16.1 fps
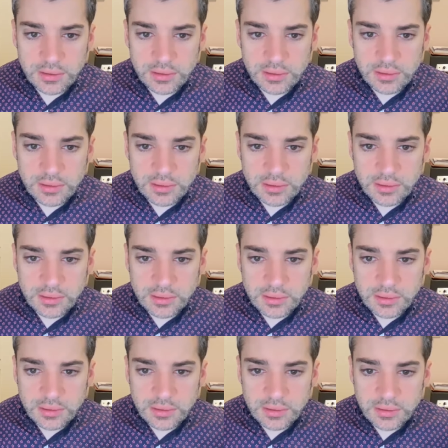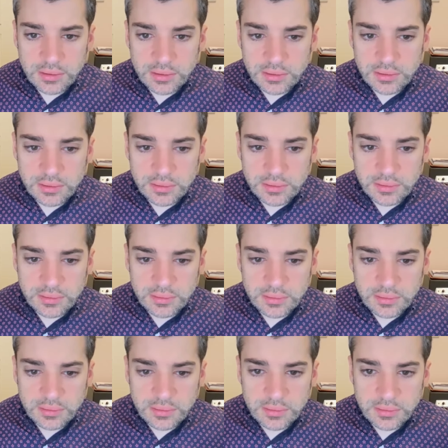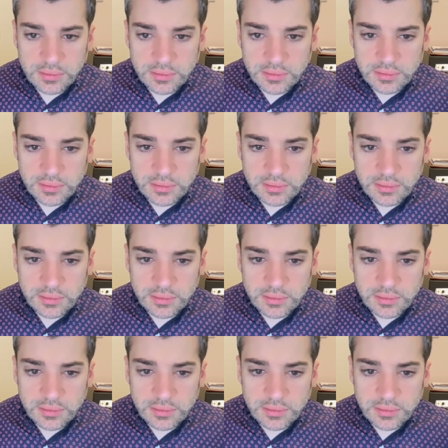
[no speech]